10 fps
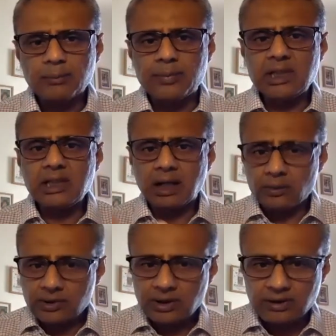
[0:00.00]
B,
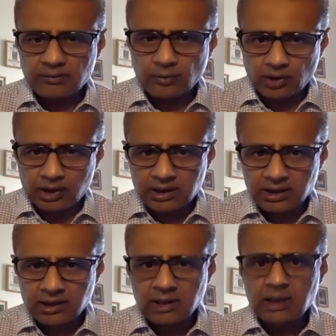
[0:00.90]
how they're
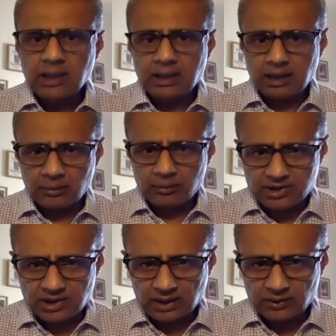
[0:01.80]
rewarded, and
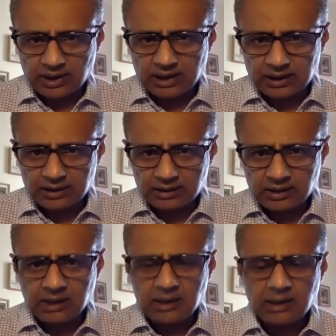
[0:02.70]
how they earn
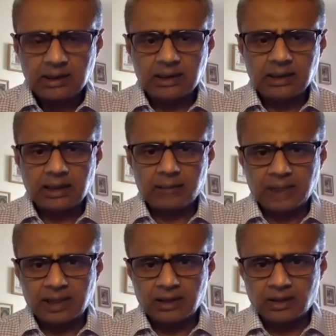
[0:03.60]
and
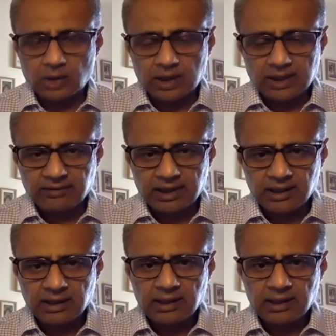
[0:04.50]
make a good living,